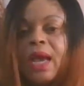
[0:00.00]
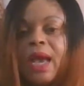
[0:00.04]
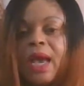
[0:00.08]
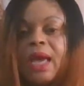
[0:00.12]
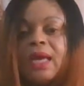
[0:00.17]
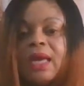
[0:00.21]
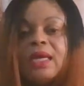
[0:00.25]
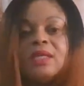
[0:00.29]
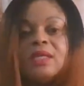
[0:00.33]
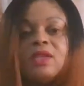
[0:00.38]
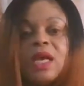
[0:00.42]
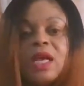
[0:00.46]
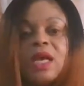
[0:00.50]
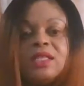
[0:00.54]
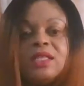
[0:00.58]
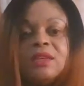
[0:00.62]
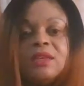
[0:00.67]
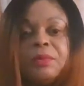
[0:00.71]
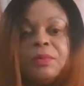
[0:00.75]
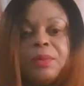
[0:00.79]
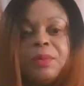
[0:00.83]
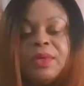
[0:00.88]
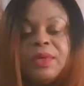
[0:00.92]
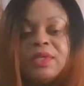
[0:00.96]
And it's not as if
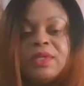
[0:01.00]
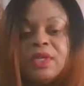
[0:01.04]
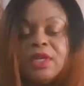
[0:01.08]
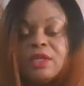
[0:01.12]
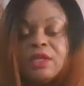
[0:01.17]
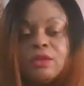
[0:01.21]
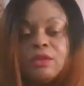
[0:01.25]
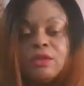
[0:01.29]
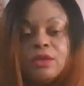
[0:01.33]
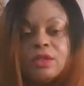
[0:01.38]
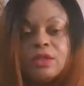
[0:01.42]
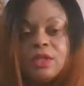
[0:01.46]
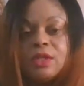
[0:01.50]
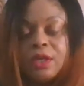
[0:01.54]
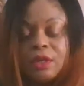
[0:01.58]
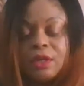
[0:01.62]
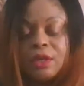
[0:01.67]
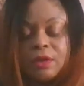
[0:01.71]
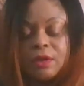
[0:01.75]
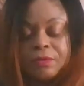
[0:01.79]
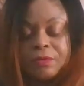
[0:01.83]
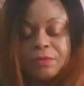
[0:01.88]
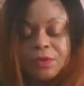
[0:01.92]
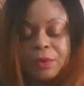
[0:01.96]
the person is not saying the
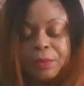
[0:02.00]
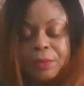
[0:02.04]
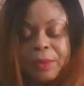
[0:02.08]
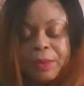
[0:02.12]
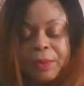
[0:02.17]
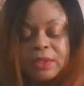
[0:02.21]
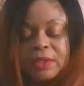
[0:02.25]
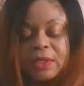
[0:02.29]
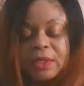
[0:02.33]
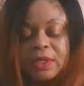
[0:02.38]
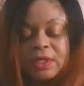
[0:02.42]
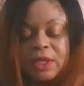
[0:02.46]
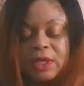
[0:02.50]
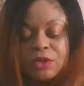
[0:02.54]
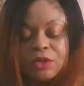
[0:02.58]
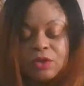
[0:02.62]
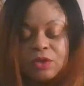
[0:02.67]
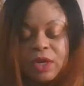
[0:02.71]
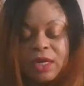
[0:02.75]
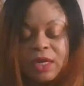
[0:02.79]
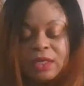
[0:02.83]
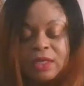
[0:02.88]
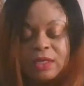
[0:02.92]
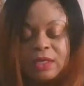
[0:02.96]
food. The person is
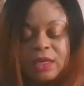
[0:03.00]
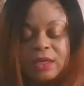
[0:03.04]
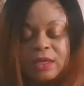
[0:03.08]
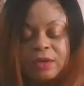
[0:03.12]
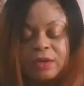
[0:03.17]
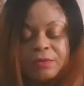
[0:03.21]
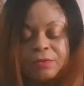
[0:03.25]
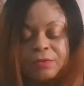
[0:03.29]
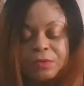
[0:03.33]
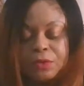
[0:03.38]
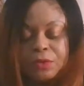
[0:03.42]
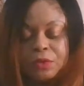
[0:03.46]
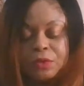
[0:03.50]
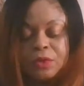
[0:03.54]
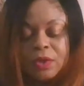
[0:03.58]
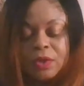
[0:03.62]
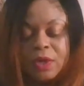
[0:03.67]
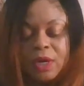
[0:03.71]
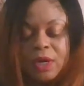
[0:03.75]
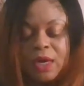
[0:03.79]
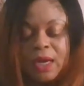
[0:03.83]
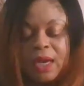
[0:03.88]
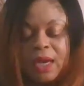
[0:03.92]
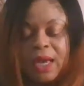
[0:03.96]
actually saying the food.
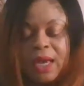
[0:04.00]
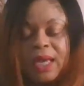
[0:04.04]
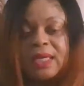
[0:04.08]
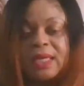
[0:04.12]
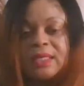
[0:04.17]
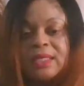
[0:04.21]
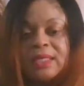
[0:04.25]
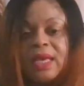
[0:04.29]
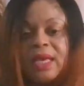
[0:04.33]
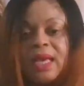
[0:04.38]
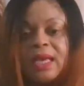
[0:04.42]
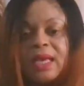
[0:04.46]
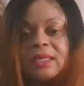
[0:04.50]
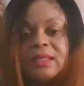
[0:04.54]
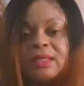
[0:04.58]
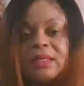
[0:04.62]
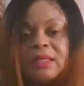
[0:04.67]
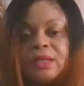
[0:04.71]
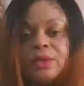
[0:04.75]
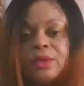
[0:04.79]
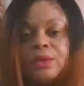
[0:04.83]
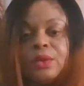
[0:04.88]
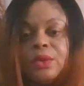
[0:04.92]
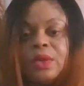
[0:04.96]
And he's still asking
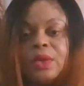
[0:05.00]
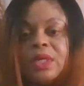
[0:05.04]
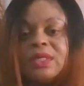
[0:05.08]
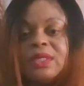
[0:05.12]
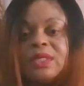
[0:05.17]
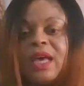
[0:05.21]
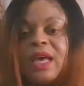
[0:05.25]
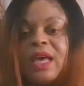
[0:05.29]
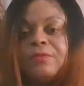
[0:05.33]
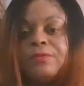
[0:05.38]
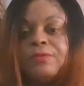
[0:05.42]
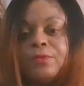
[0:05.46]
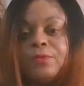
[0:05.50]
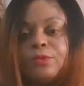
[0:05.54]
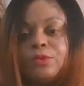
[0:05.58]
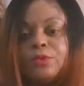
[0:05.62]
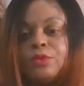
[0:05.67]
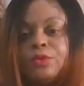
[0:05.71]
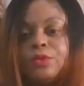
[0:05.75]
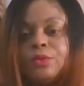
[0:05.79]
you, is that food?